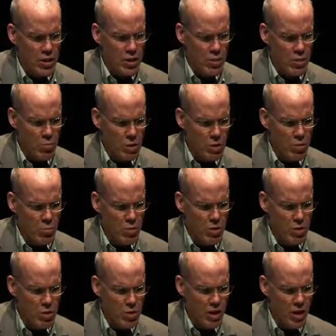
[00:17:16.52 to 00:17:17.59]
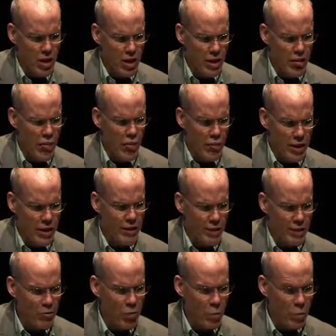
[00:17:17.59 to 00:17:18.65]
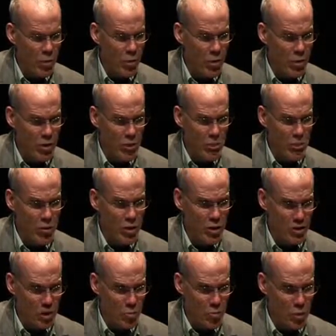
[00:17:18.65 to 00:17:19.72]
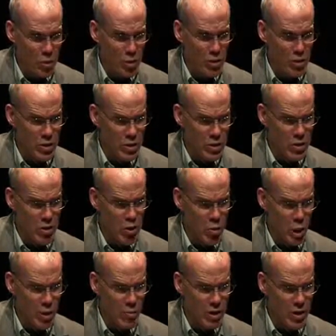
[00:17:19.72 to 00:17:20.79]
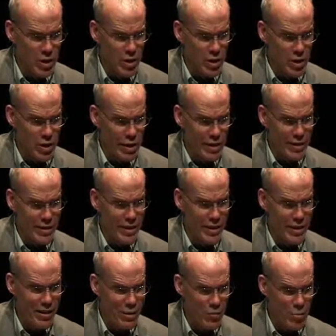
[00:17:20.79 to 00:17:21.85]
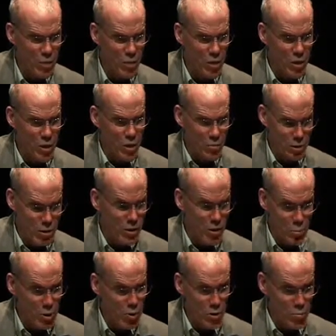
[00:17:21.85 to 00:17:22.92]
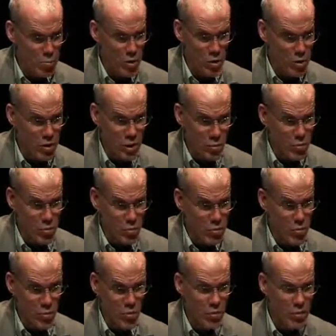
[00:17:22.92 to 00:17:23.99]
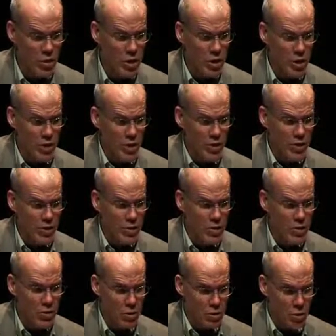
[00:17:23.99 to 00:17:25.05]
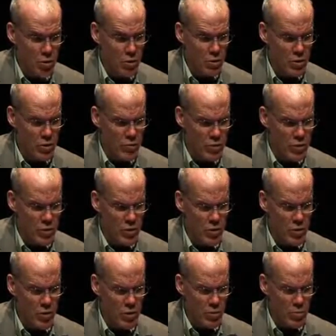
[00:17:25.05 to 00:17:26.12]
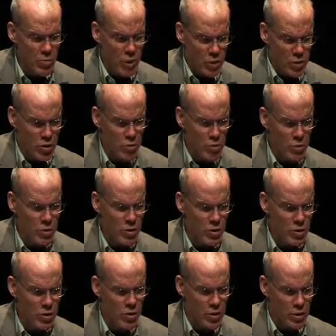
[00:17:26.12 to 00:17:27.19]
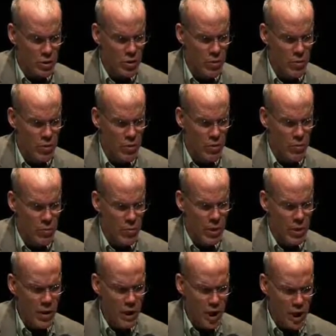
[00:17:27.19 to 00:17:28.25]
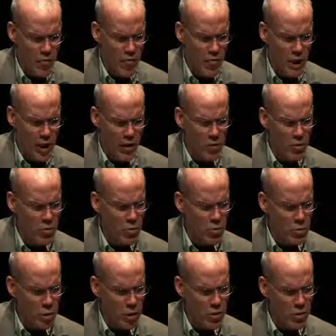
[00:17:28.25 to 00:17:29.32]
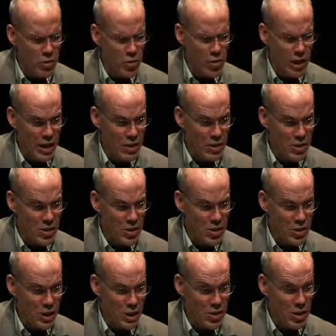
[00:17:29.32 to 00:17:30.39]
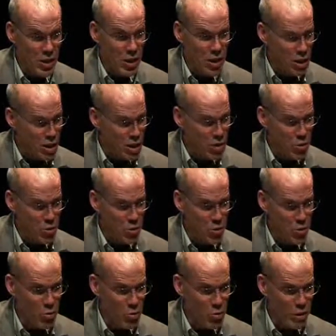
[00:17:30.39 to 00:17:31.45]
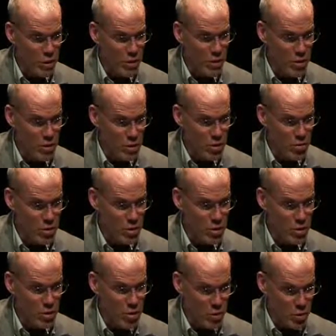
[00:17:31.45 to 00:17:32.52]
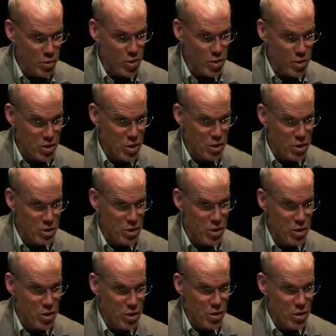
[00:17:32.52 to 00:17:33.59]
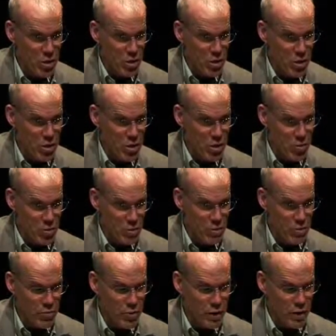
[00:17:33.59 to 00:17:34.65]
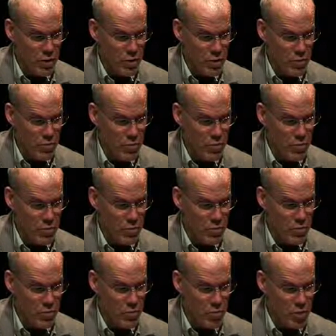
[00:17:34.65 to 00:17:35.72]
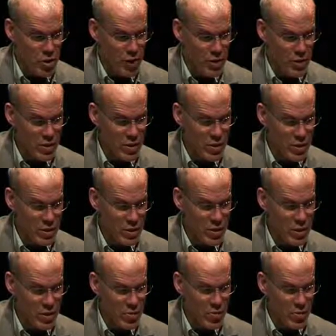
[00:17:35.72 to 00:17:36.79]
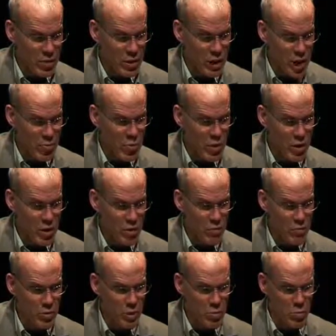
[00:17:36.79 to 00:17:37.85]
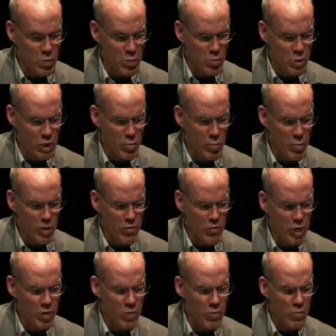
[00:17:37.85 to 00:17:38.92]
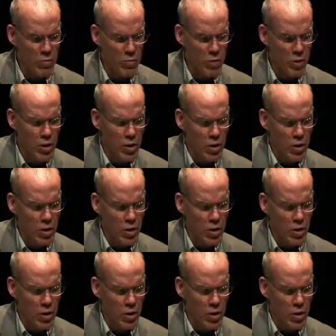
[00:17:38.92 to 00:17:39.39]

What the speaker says: to be able to tell finally what the number is, the drop-dead line. And that number, really the most important number in the world, is 350 parts per million CO2. Any value greater than that, they said, in quite a literate and quite a scary turn of phrase for scientists in the abstract of their first paper, any value for